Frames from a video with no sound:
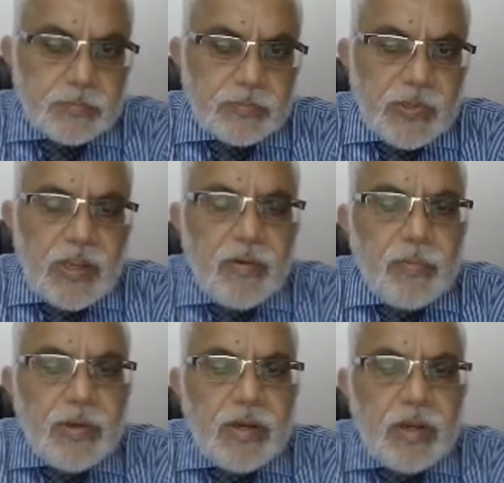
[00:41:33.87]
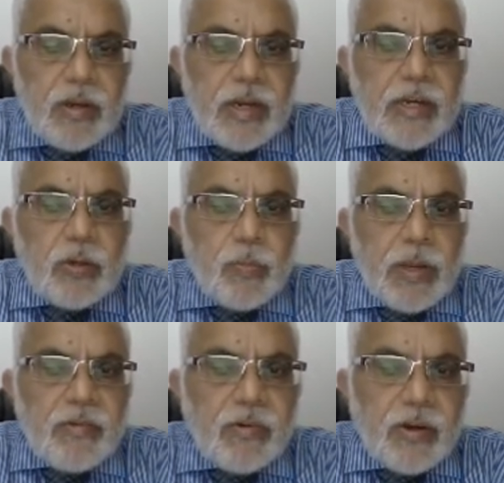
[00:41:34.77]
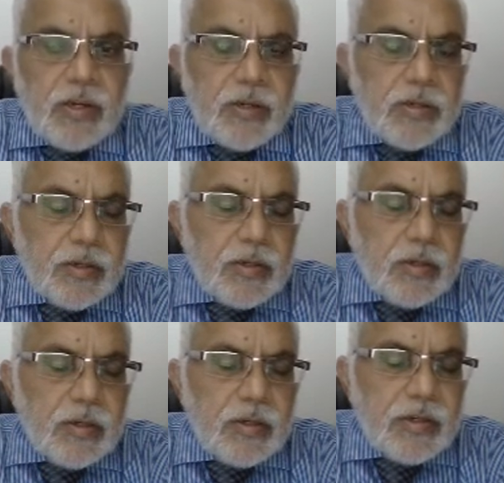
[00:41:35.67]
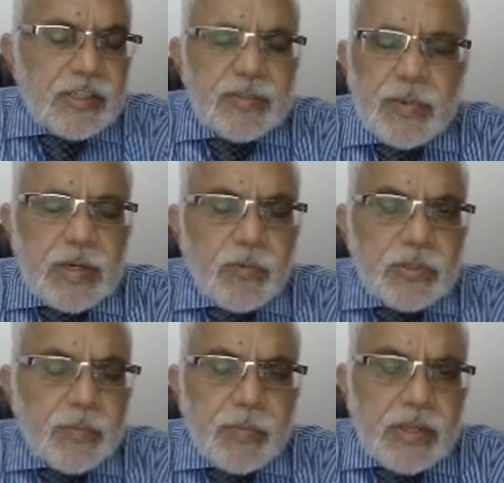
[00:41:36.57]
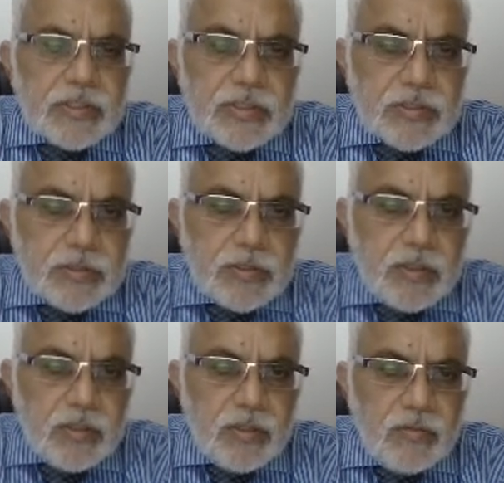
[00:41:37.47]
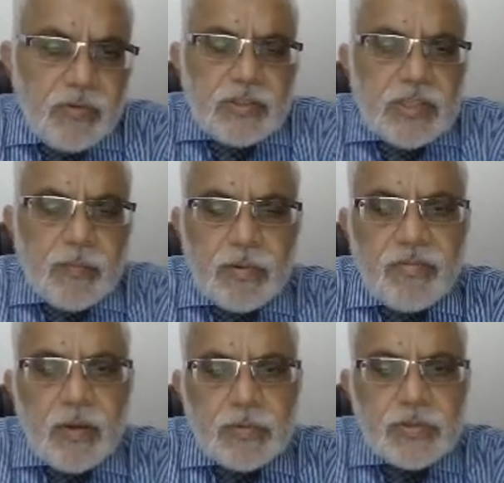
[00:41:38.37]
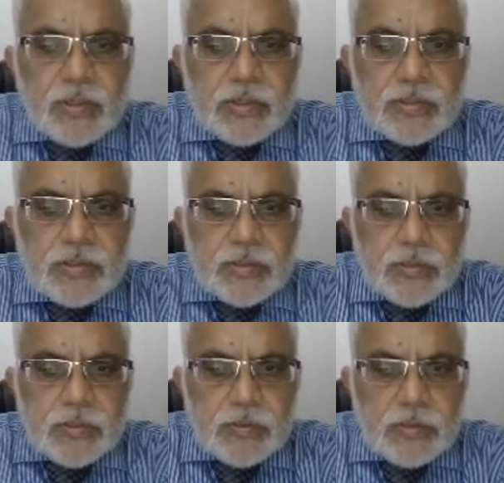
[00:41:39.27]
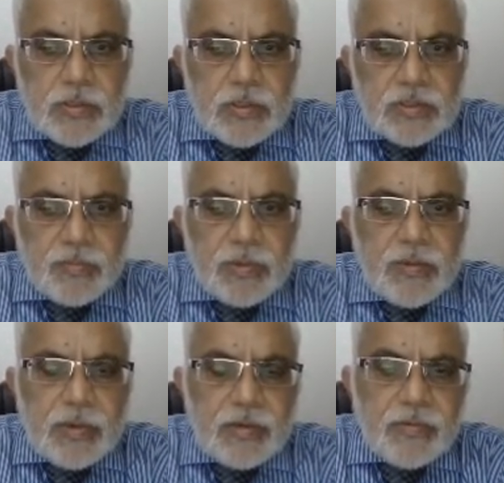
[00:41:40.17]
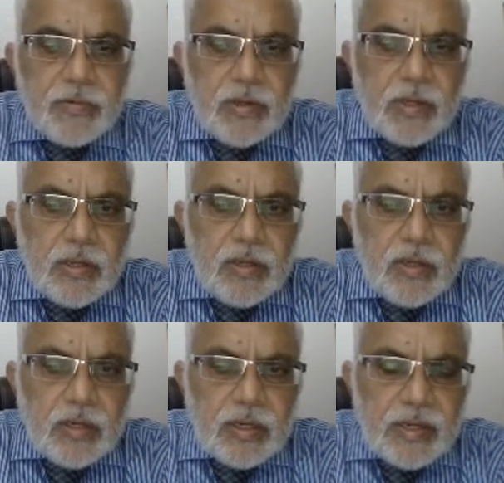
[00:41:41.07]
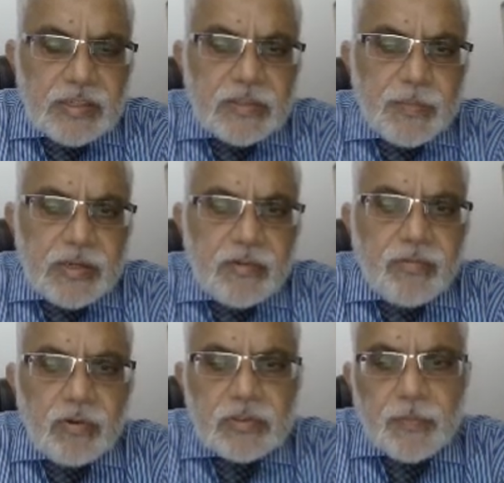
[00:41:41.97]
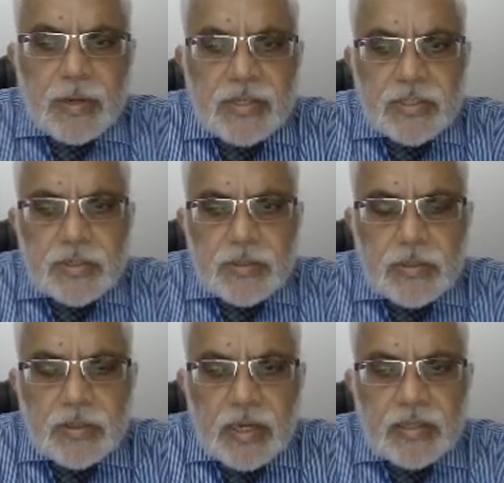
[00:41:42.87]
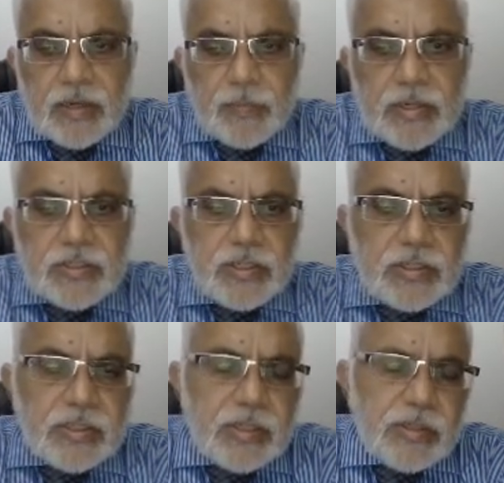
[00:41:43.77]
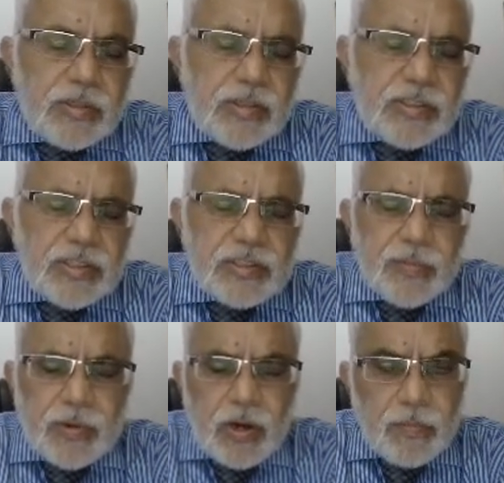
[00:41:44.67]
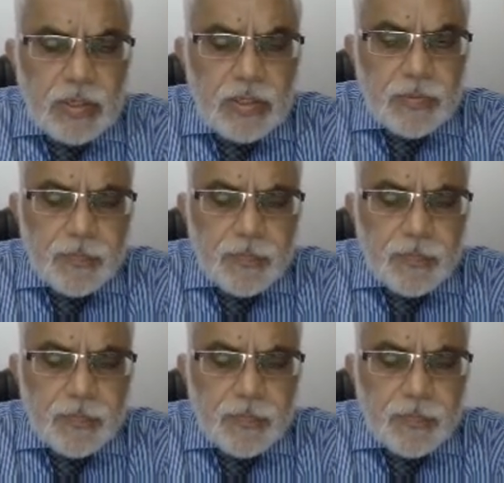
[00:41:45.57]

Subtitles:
they would be ready to pay for it. Doesn't matter what the price. For example, pharmaceuticals. Somebody gets a patent for some medicine, and that medicine is a monopoly.